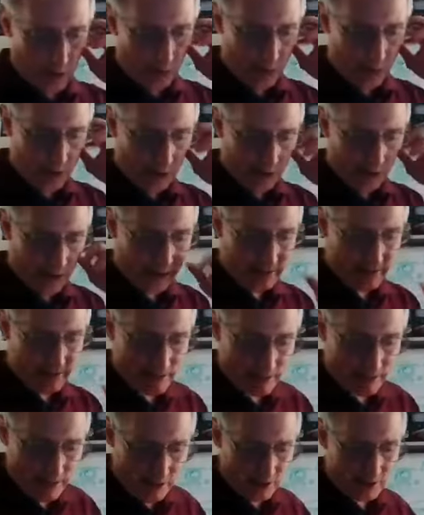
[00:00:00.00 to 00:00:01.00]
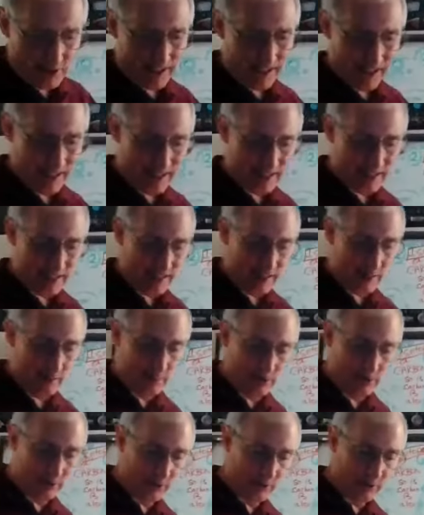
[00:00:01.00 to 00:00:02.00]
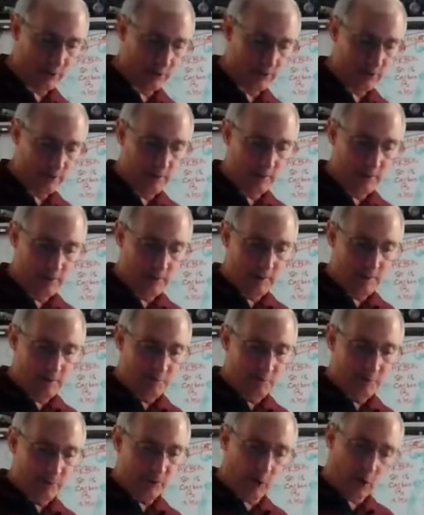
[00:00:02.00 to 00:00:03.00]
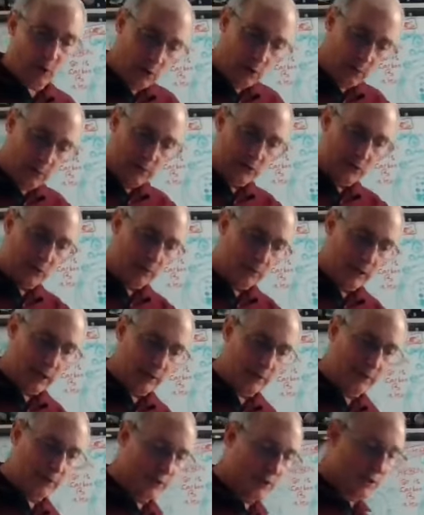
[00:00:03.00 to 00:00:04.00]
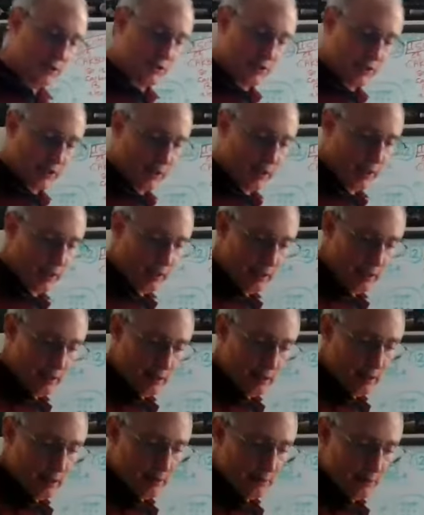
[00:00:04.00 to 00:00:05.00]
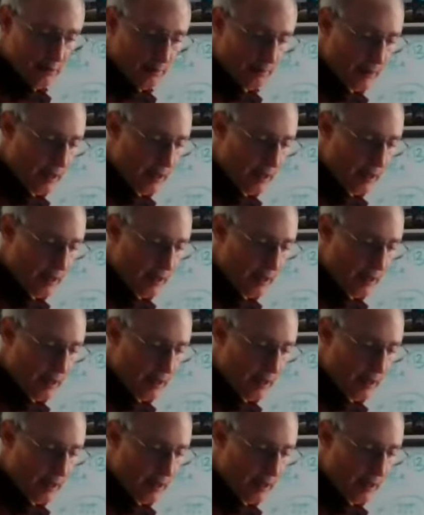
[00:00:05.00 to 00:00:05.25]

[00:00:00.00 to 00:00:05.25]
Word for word: Would you like to see those kinds of numbers? Or would you rather just say the